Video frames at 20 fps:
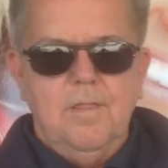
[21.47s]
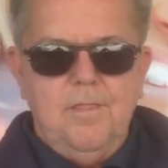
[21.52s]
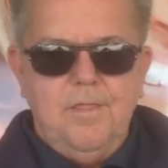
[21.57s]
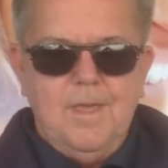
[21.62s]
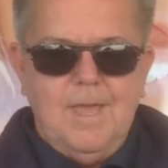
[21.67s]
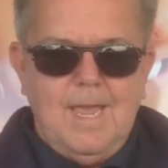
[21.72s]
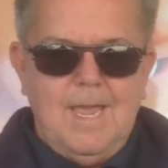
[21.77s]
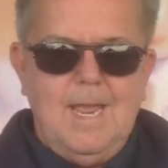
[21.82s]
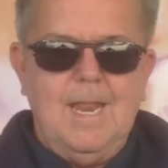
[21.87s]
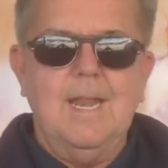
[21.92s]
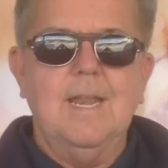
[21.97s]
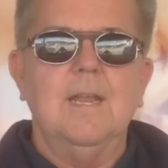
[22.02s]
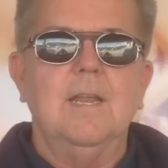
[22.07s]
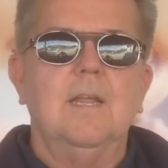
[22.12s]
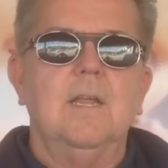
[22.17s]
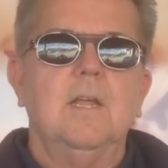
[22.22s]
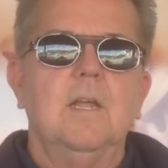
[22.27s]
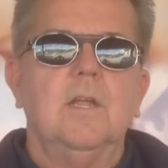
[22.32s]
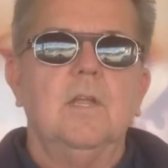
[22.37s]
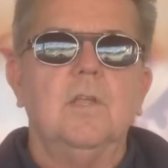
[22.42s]
than
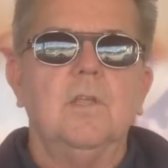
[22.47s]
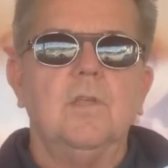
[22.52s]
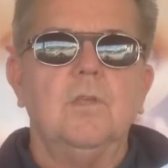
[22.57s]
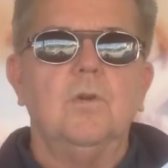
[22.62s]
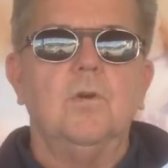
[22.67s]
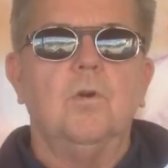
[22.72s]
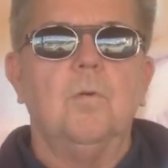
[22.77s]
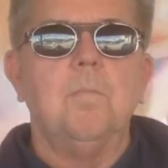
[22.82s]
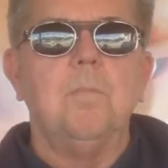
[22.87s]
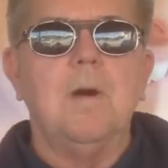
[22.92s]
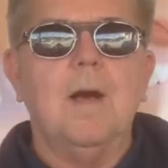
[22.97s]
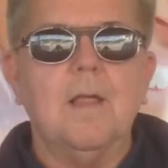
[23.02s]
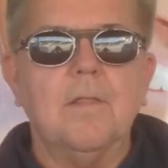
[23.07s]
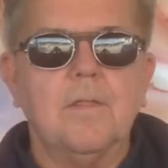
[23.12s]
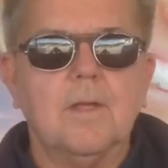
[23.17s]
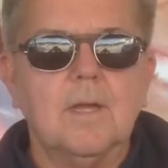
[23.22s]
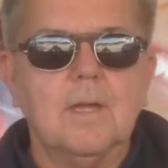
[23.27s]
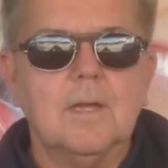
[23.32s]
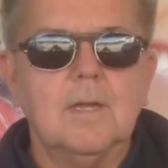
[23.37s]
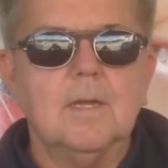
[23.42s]
your
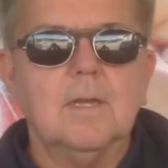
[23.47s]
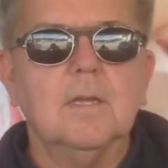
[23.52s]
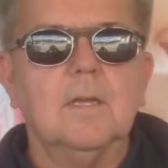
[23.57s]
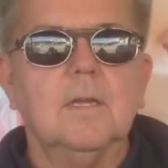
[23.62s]
mother,